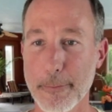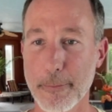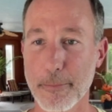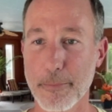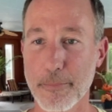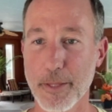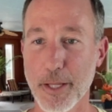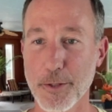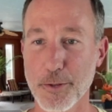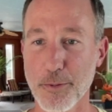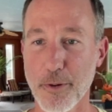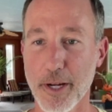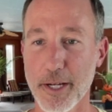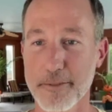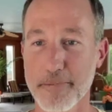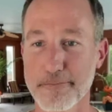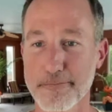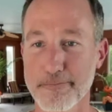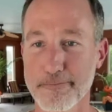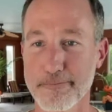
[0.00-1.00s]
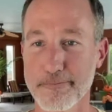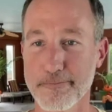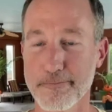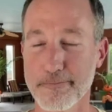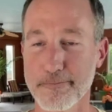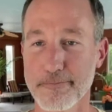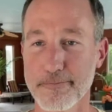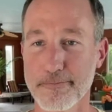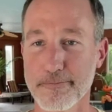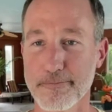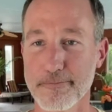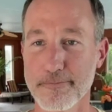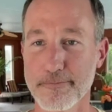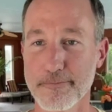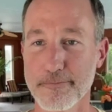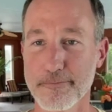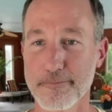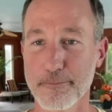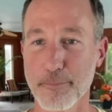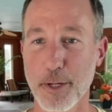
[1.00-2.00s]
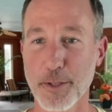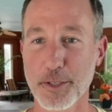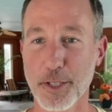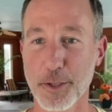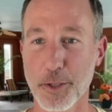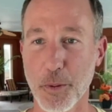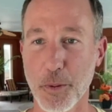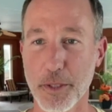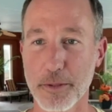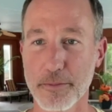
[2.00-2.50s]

That's right. Musket coin.